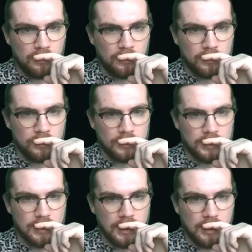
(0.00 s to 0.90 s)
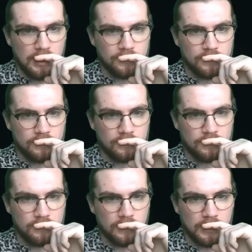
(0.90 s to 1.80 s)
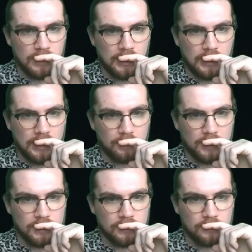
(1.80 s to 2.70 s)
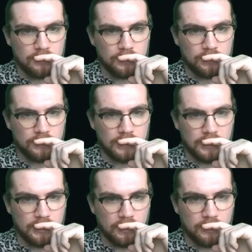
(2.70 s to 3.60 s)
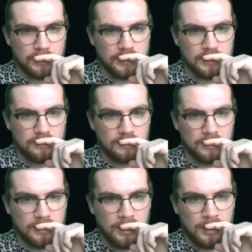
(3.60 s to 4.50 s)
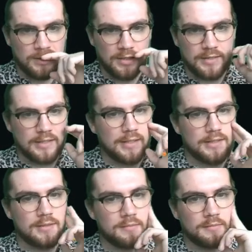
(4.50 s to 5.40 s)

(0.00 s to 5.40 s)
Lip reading: 2 Jeskai Elders, King Glide Master, 2 Vidillion Arcanists. So that's 6.